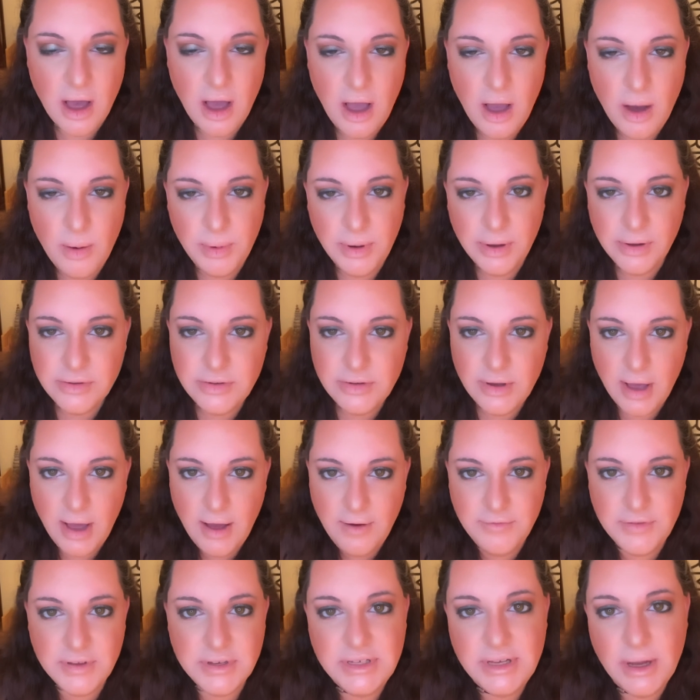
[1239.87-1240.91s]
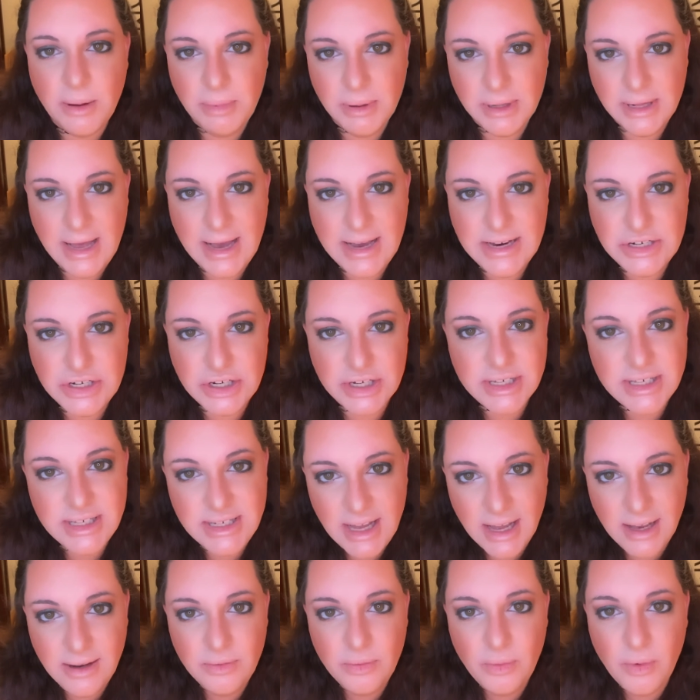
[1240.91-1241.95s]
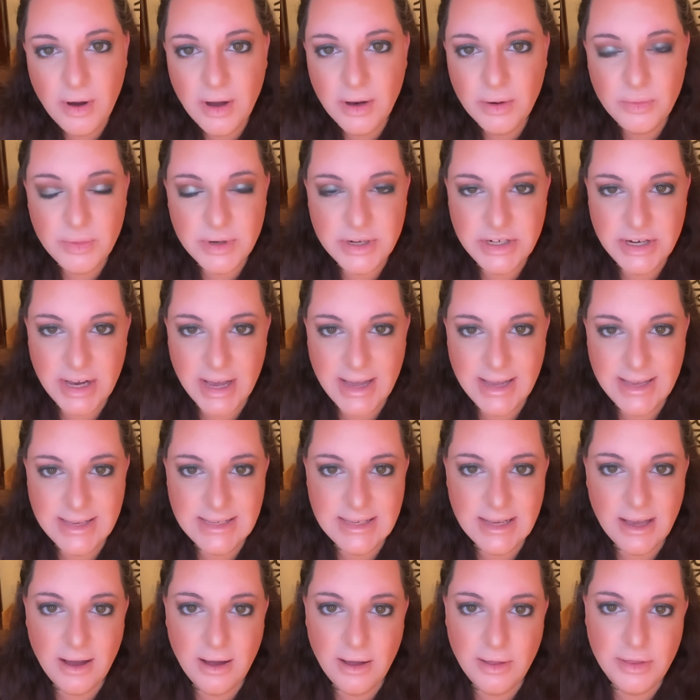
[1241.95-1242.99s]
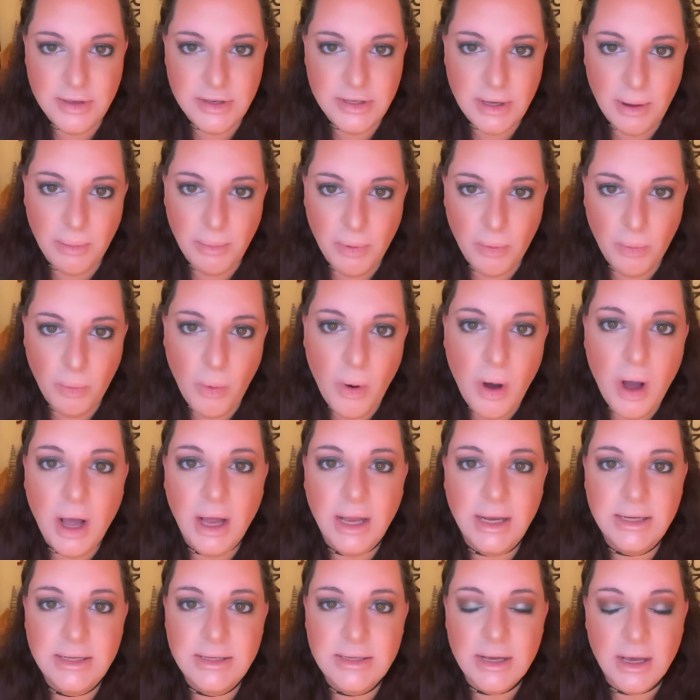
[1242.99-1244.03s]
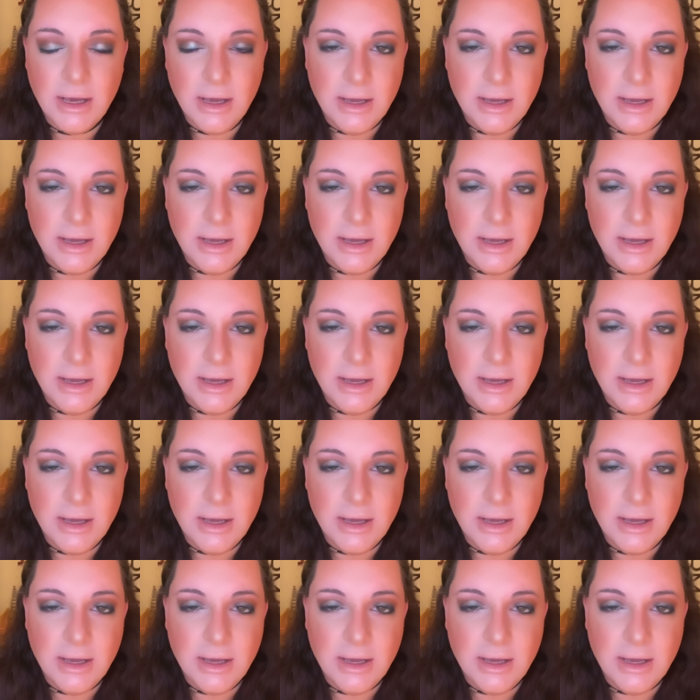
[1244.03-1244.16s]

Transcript: We also have the Double Lash Extend one, which has the double wand.